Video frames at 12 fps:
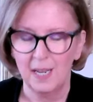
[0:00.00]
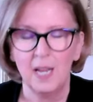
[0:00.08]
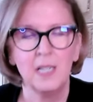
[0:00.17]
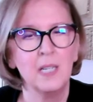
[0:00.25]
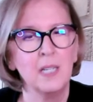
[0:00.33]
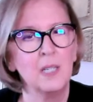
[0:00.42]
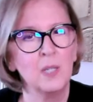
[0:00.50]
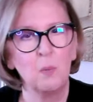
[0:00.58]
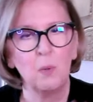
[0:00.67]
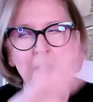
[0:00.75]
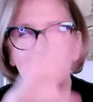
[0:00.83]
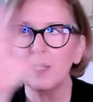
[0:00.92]
I did this
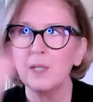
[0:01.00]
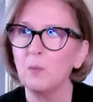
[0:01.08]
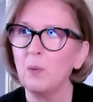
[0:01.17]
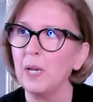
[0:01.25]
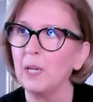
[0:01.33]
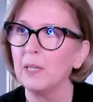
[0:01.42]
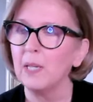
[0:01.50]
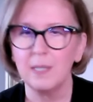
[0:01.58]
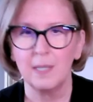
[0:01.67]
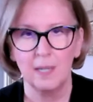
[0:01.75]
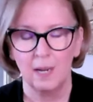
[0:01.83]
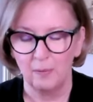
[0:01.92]
once this week.
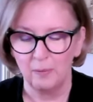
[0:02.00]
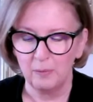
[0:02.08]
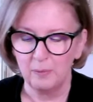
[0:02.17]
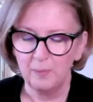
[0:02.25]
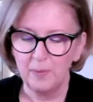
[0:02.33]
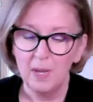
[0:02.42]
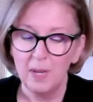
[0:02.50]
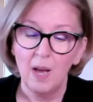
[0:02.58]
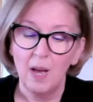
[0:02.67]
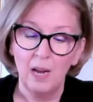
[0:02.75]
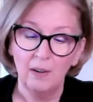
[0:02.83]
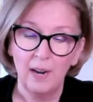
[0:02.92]
That's enough.
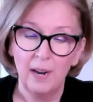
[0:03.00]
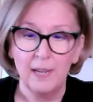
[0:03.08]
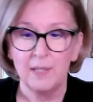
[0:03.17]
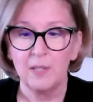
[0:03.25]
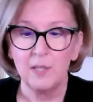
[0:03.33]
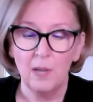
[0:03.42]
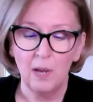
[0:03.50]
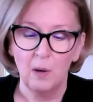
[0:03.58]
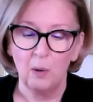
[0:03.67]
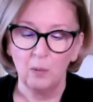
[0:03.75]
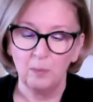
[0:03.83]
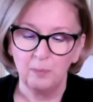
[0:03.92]
All right,
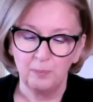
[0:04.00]
so